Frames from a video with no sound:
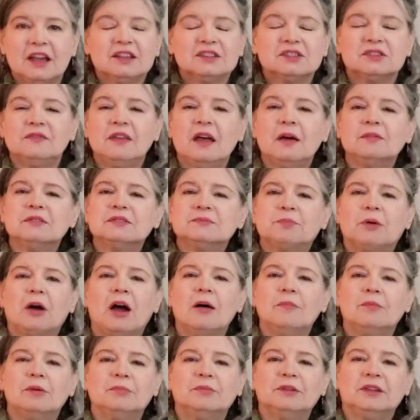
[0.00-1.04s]
So that was
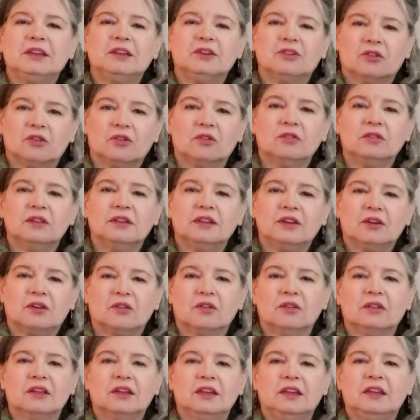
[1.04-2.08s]
probably an
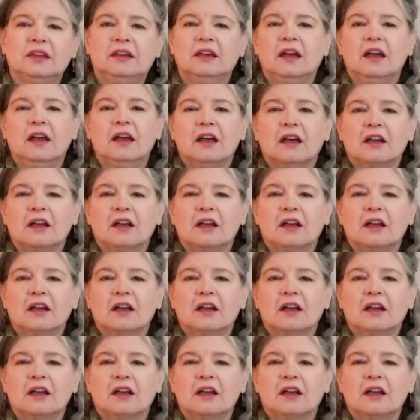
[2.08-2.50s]
early